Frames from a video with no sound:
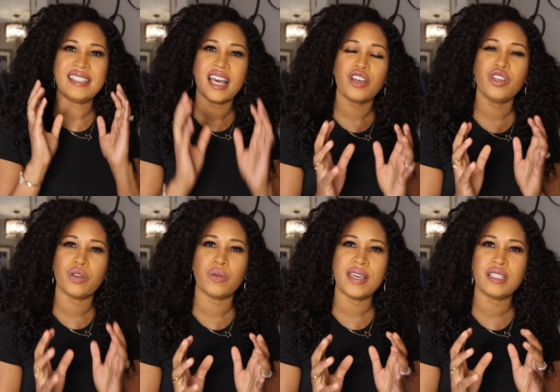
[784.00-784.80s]
I tell
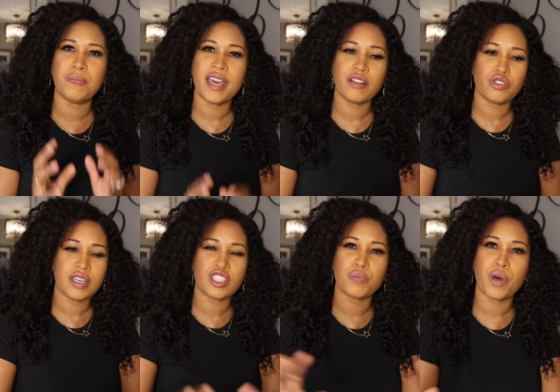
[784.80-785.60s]
you, it's better
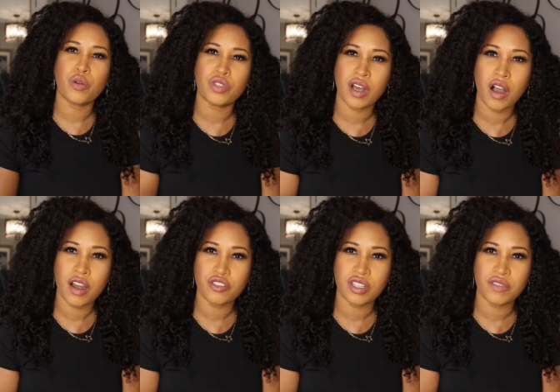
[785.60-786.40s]
to expose the
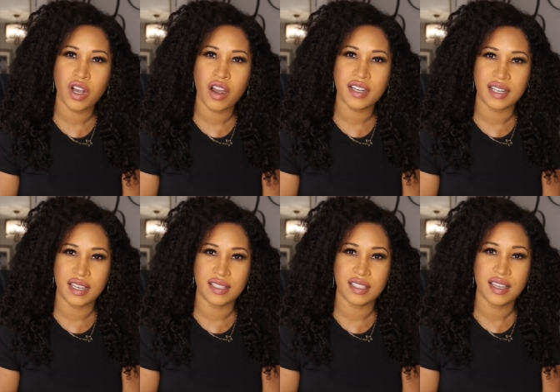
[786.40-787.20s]
arts of
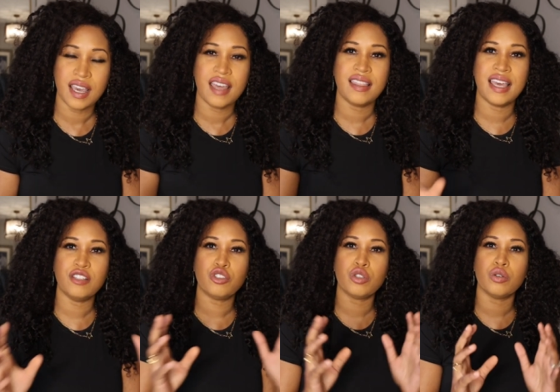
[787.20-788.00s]
darkness
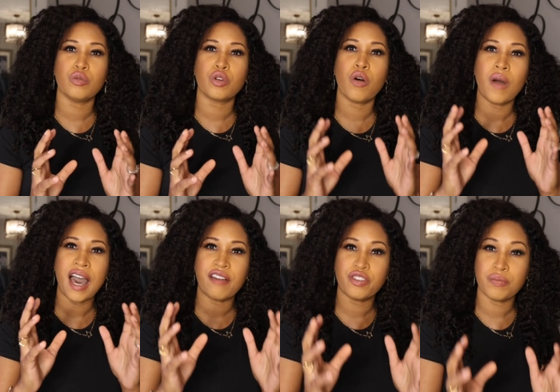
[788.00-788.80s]
than to go
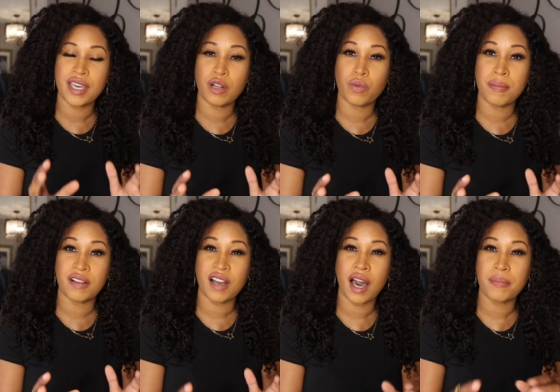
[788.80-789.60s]
after men and
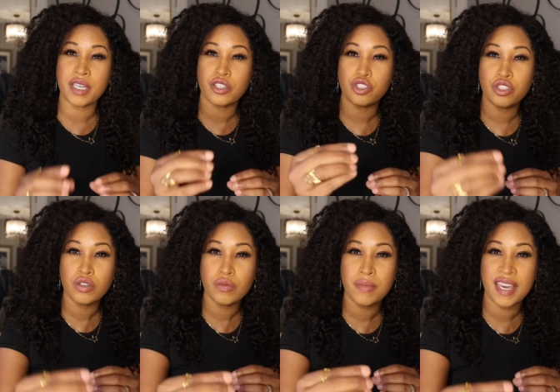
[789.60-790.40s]
women of God, because
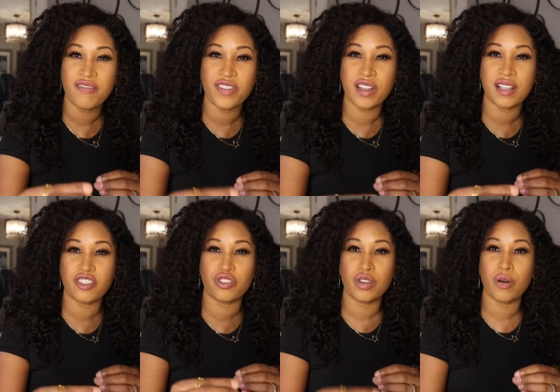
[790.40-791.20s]
you may feel
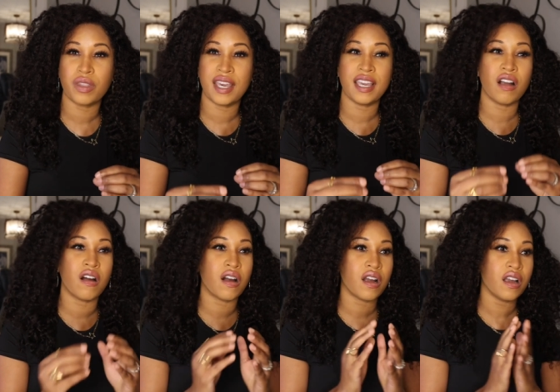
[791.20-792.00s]
as though they
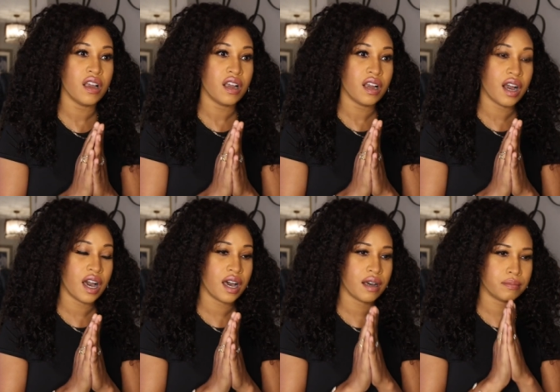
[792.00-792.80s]
are
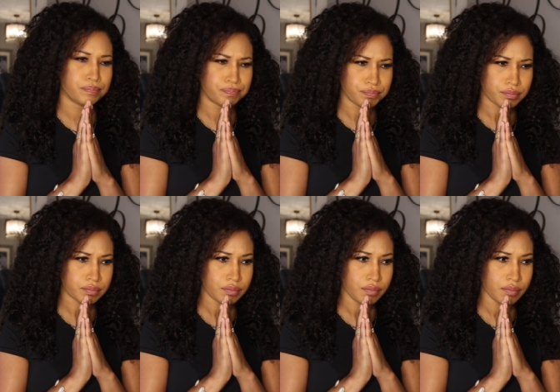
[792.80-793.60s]

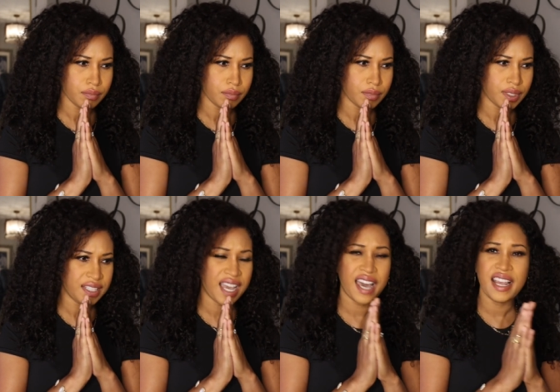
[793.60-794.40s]

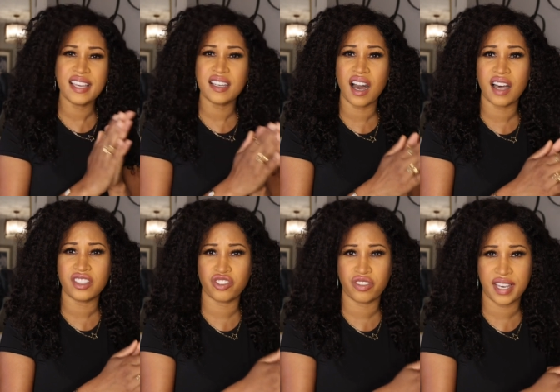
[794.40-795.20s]
not in
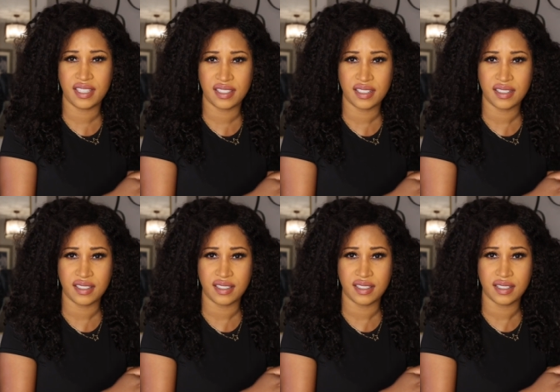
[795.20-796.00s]
God's
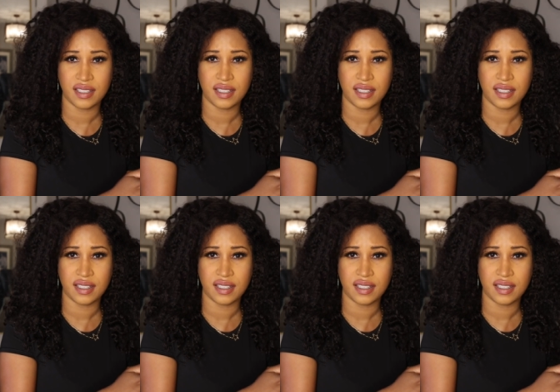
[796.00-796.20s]
graces.